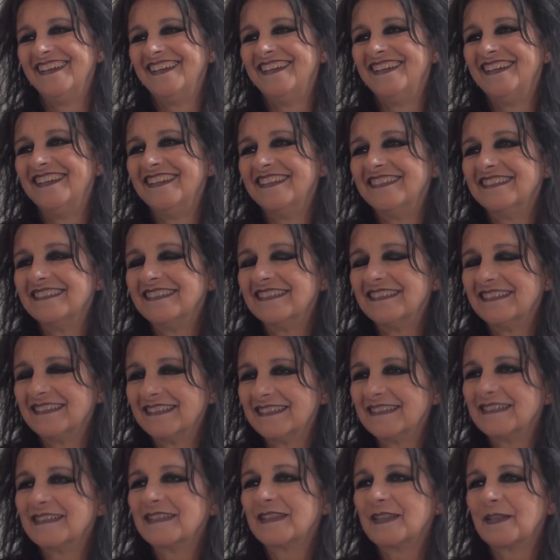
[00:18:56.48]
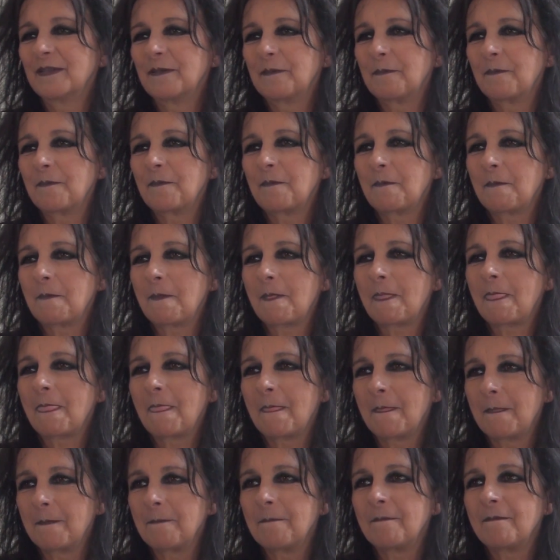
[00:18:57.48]
Well, the history of Rome is
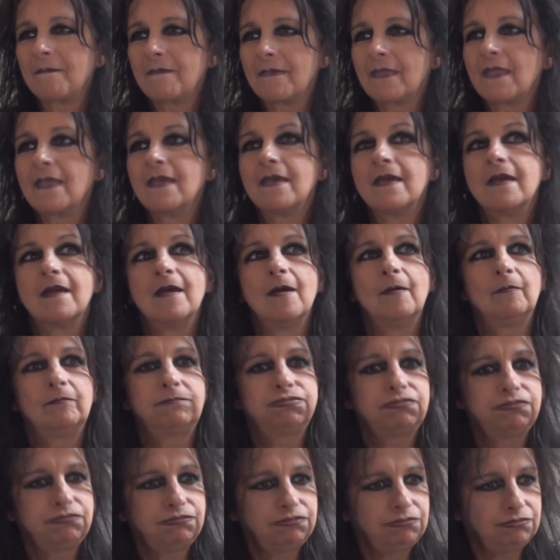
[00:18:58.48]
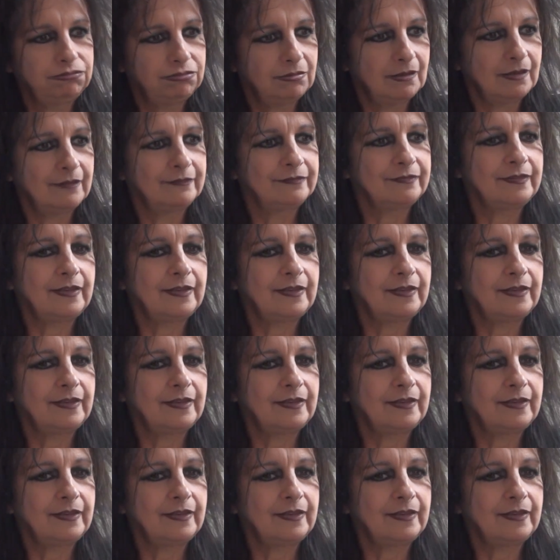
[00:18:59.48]
quite heavy, yes, it